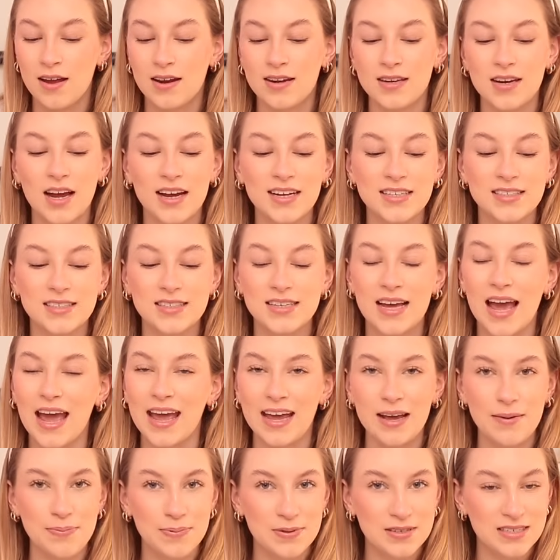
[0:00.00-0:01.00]

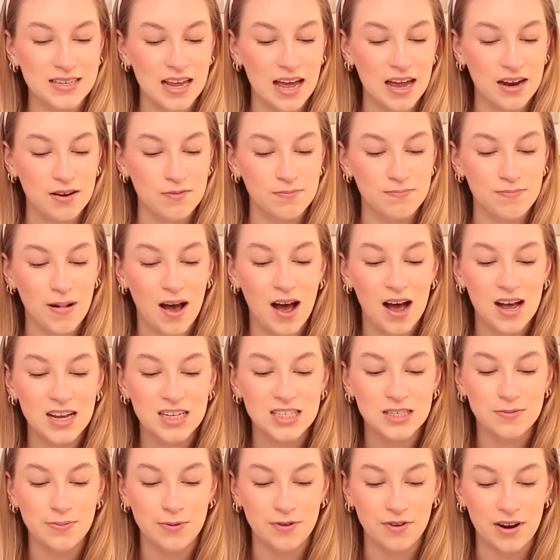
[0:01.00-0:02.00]
98%
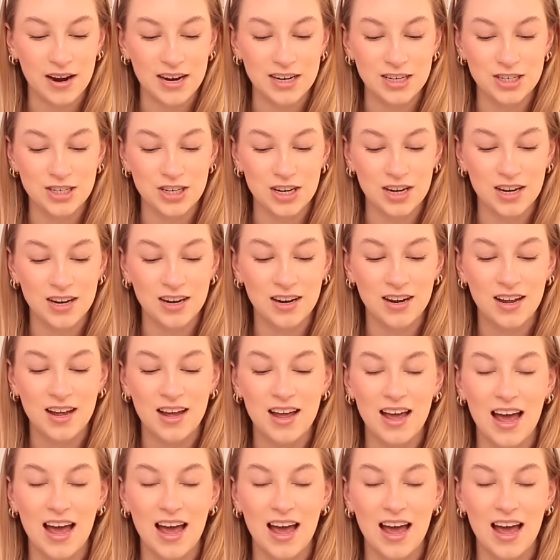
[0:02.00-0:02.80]
perspiration,